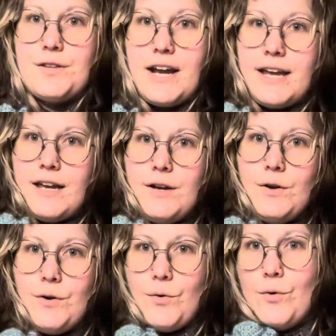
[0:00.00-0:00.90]
I
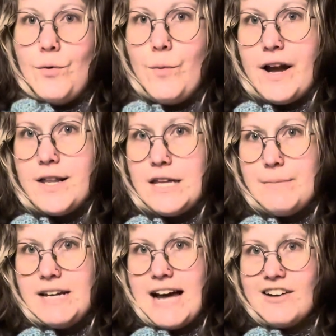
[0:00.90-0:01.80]
can wear them
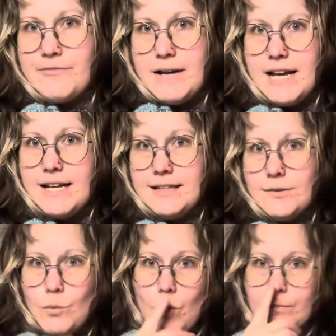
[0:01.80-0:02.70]
and have my
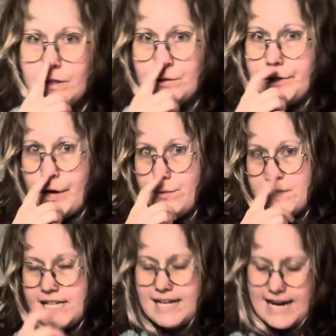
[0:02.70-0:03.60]
warm little
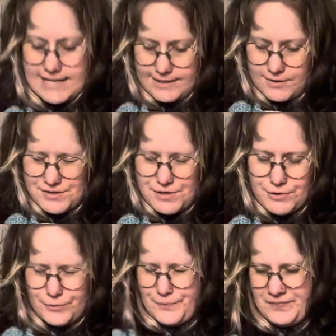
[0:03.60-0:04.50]
nosy and
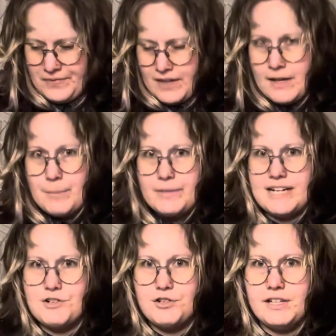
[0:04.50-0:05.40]
also
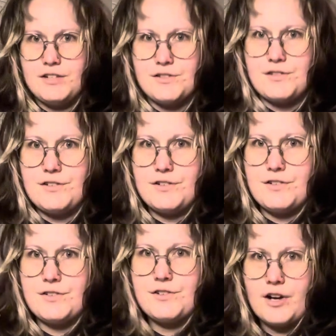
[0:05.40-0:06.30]
potentially just
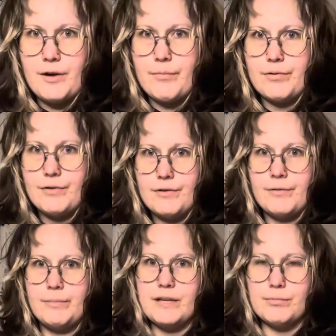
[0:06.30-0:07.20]
disturb
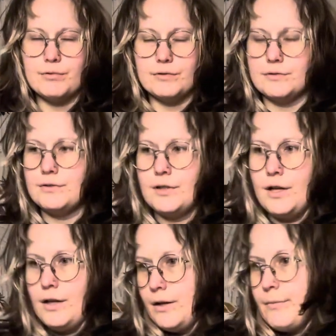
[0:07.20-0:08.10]
people,
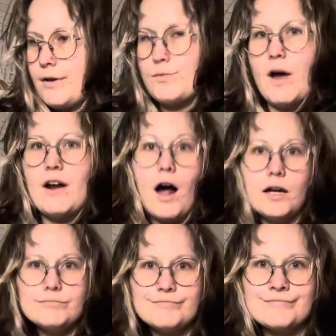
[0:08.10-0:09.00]
because why not?
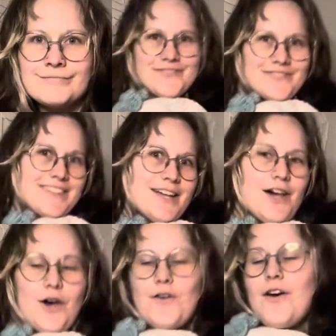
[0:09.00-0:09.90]

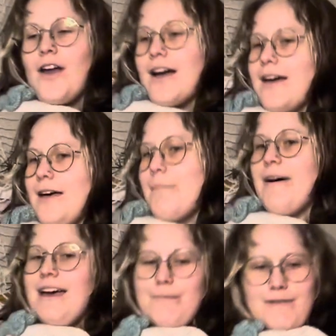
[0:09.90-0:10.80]

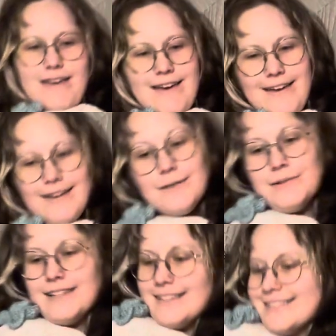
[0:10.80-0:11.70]
Rock-a-bye,
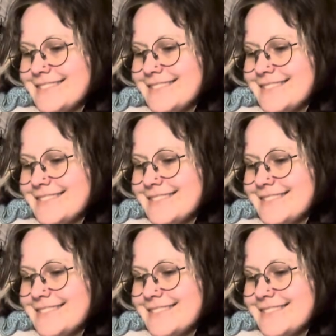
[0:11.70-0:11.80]
baby.